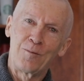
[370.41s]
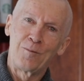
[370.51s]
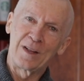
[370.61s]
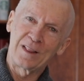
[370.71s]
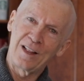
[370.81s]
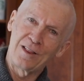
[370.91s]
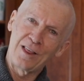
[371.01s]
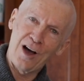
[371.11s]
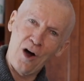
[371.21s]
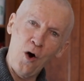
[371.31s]
But
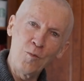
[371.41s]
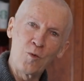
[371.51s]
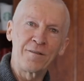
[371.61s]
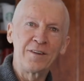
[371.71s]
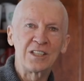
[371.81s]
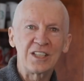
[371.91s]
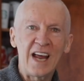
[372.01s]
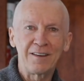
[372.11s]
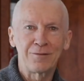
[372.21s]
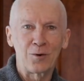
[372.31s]
the home where we
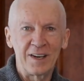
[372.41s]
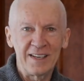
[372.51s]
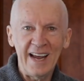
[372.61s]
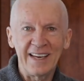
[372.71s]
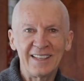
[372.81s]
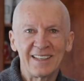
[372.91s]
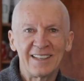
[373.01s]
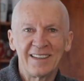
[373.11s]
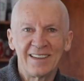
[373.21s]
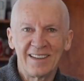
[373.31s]
stayed for the night,
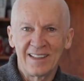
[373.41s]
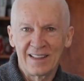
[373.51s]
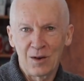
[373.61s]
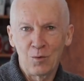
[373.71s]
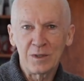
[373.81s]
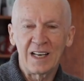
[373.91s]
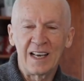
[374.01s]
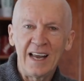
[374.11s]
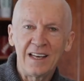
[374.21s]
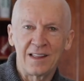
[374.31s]
there was a
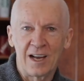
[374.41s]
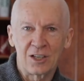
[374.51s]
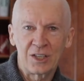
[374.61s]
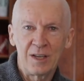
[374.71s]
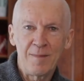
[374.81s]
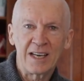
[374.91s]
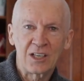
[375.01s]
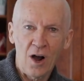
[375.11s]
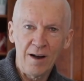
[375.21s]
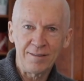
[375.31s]
lady there, she made
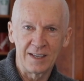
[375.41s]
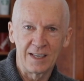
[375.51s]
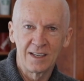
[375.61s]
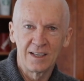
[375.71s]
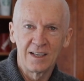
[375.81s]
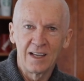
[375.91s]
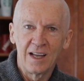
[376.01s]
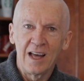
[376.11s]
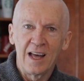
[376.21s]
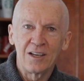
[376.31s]
coffee.
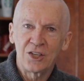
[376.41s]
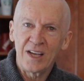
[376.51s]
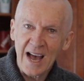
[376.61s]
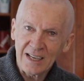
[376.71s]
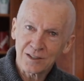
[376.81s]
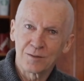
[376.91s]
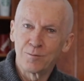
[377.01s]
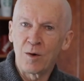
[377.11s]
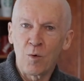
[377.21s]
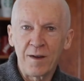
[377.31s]
And she asked
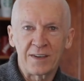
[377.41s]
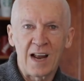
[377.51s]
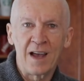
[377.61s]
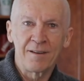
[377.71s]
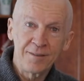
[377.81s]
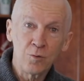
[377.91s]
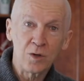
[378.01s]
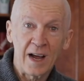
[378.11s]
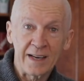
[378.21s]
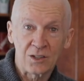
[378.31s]
my wife and I if we
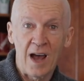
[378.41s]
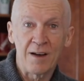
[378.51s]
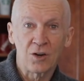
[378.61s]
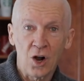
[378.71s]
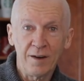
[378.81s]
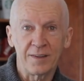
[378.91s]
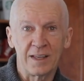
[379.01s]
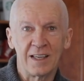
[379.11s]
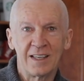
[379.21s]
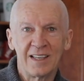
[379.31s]
would like to have a coffee.